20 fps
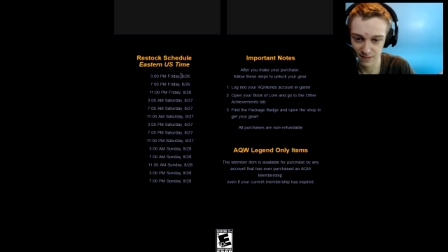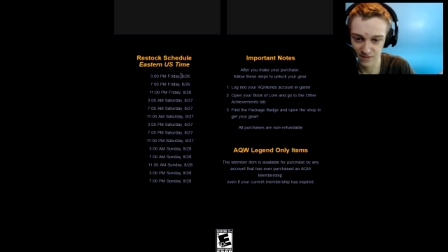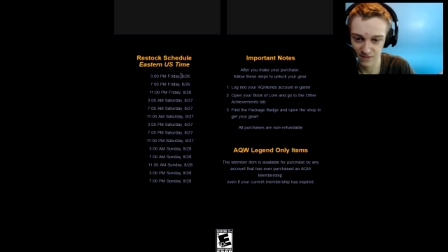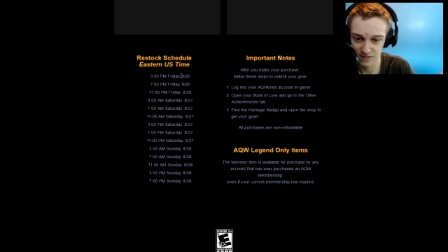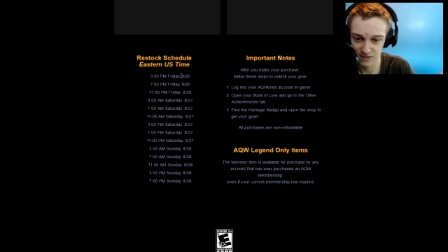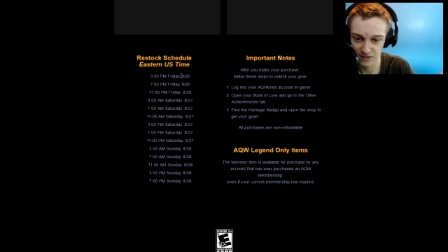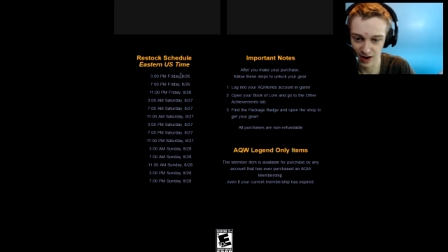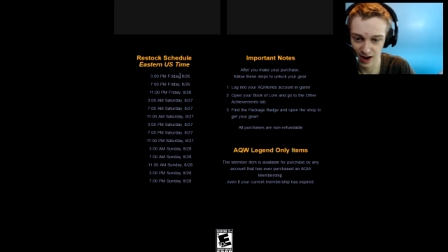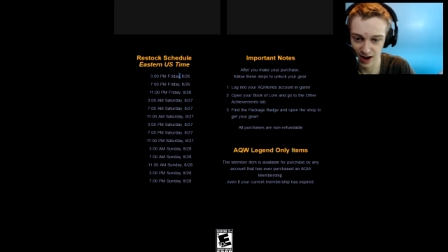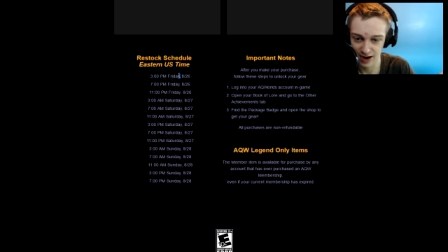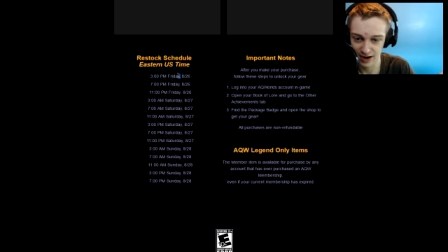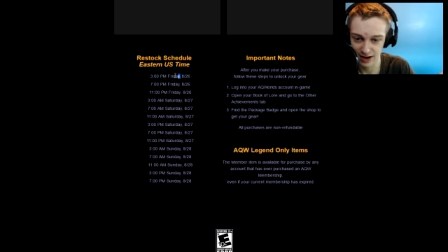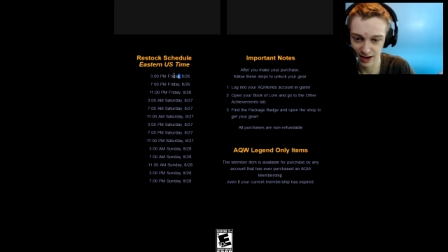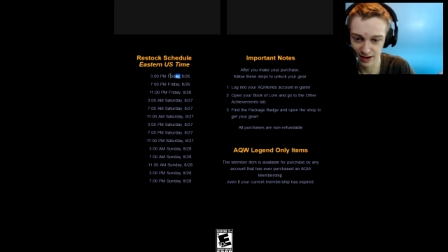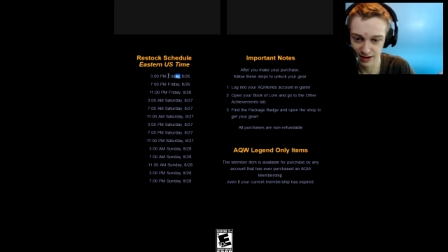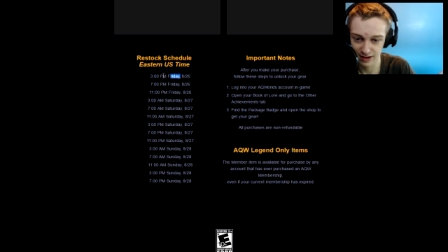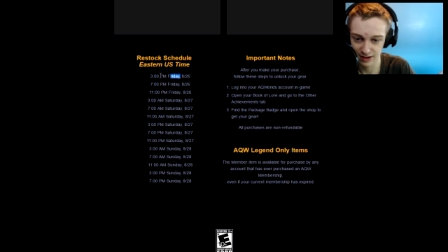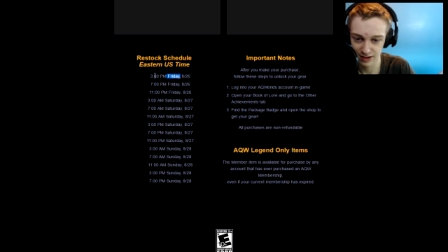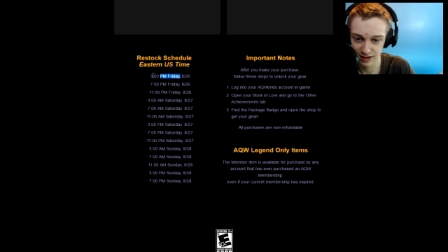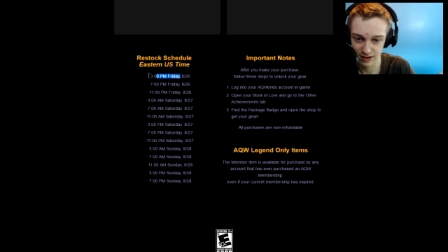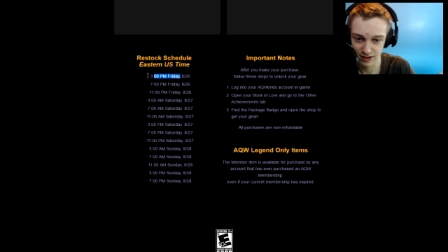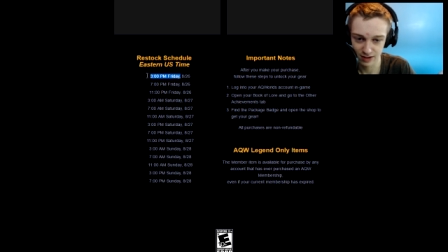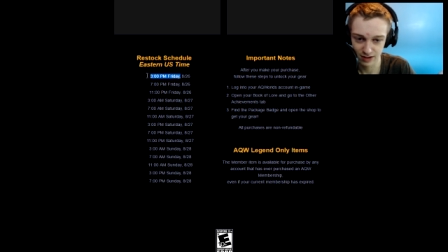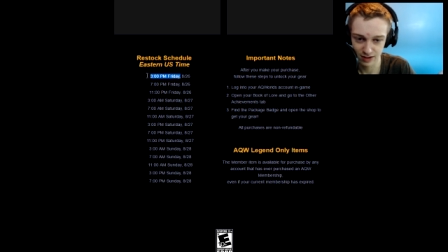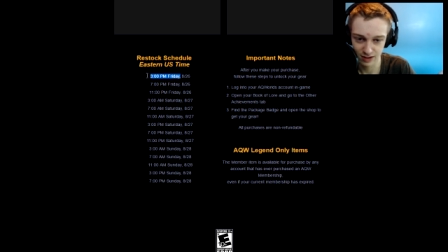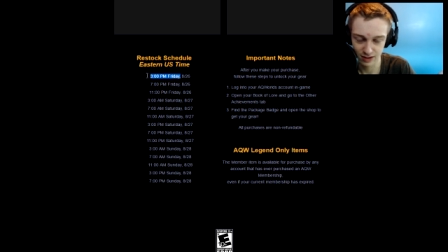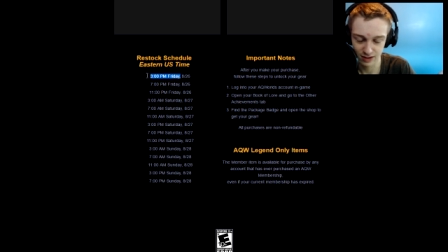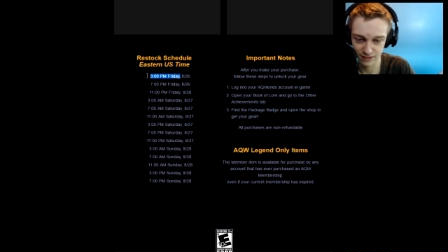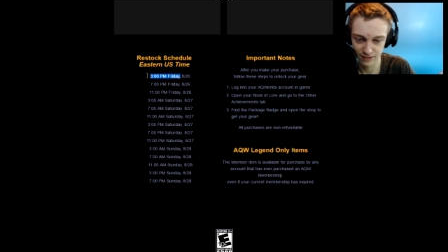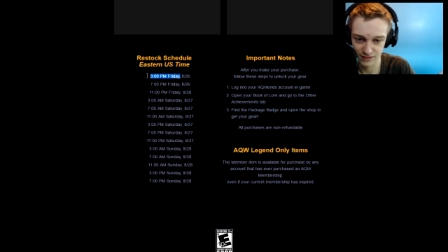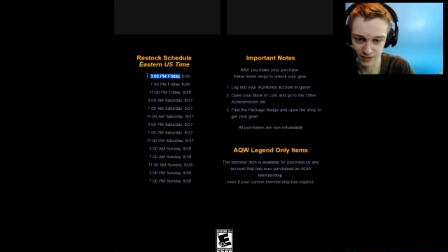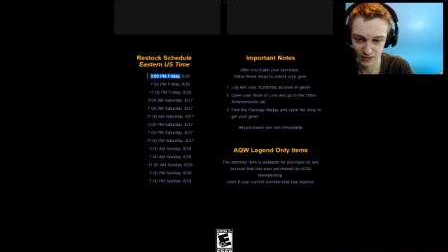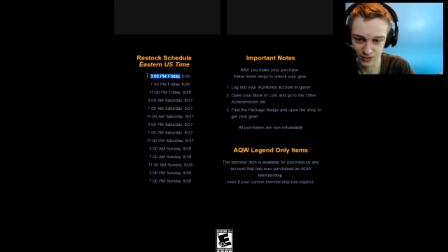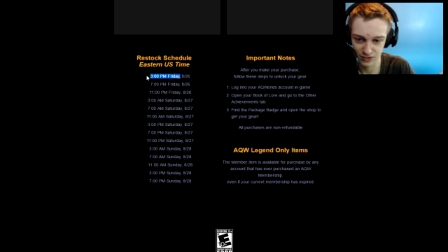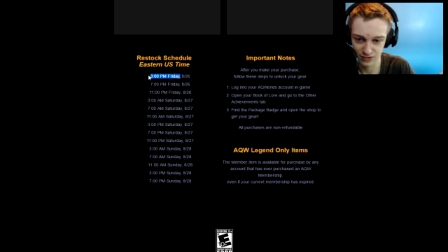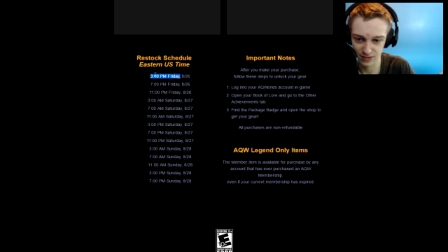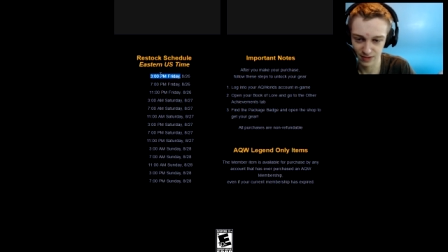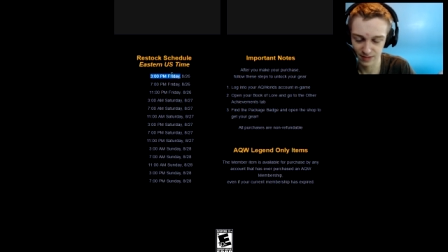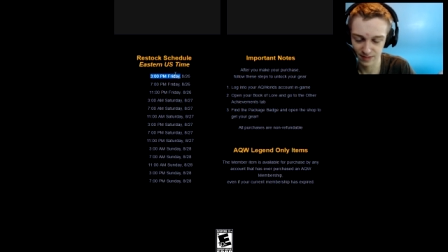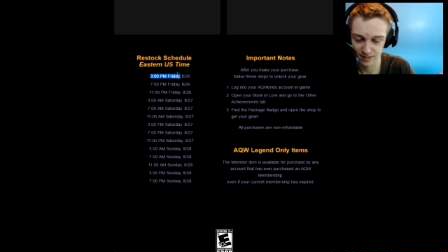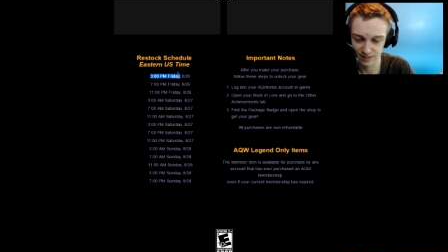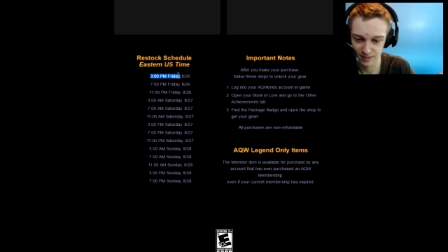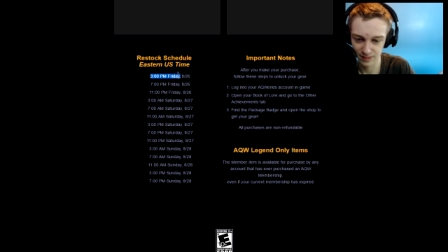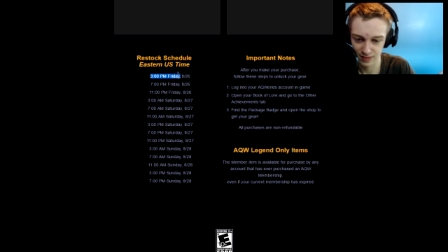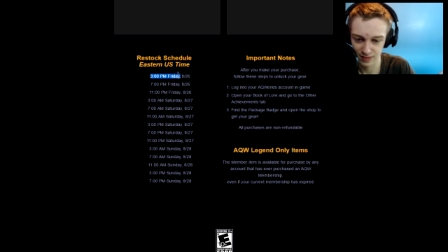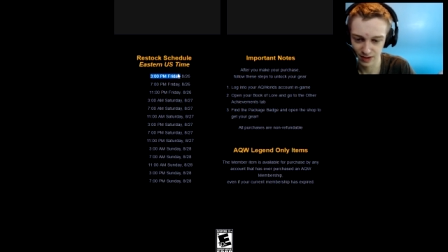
Friday It's the first one.